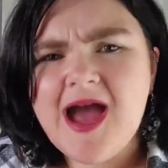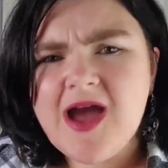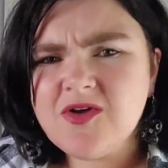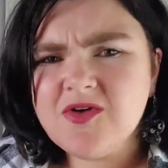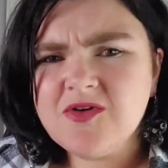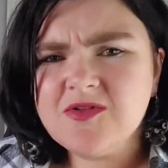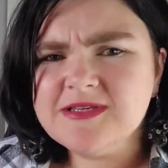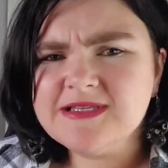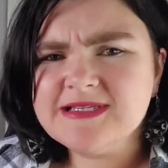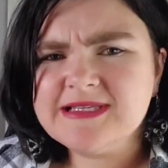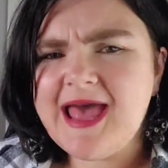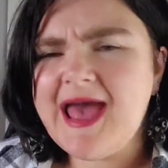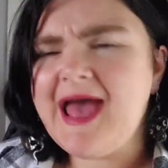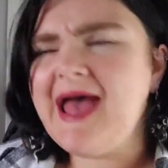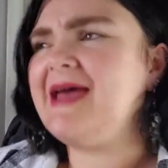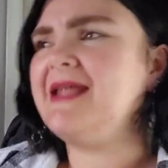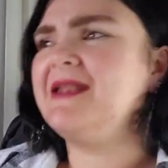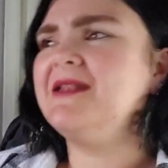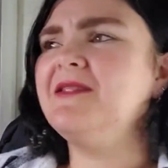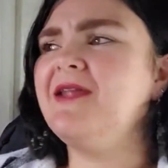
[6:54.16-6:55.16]
How cool is
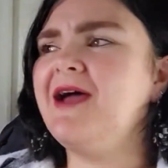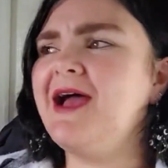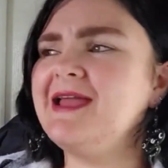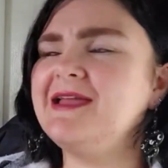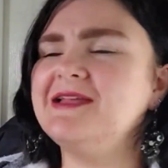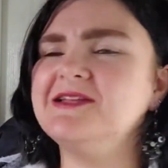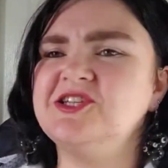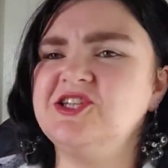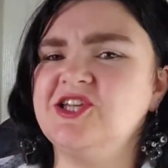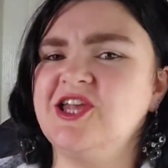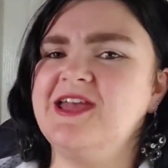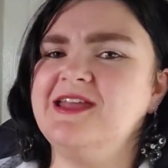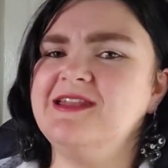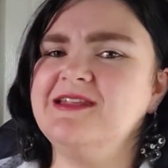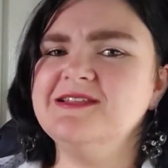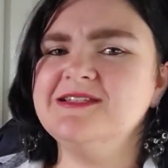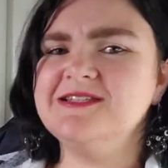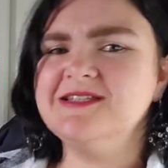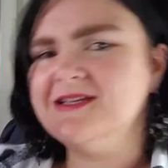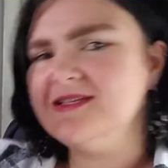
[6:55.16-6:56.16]
that? Like,
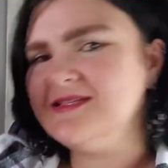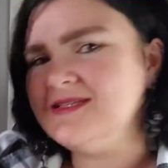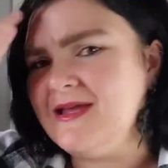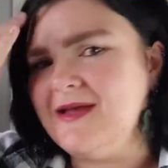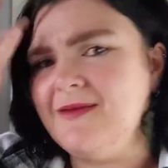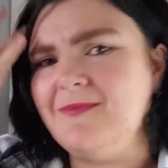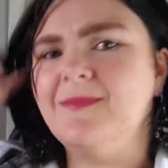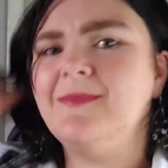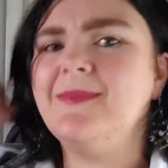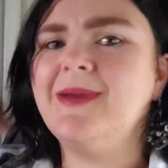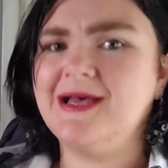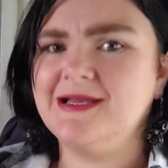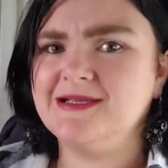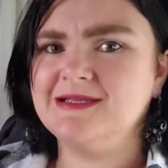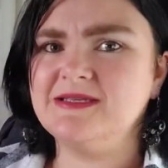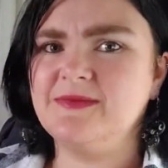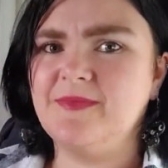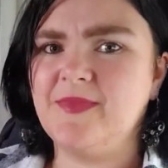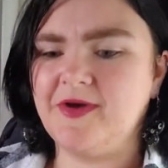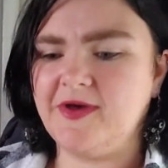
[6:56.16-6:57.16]
Jan is just a
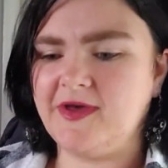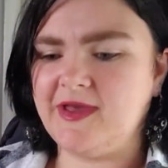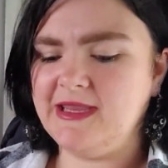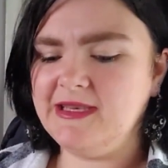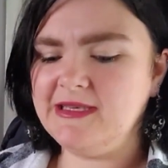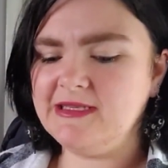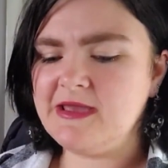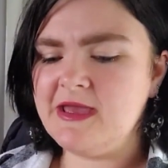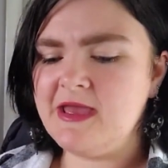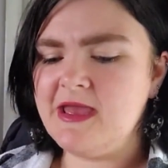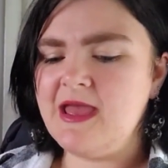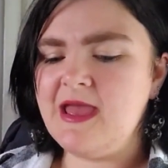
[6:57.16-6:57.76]
mastermind.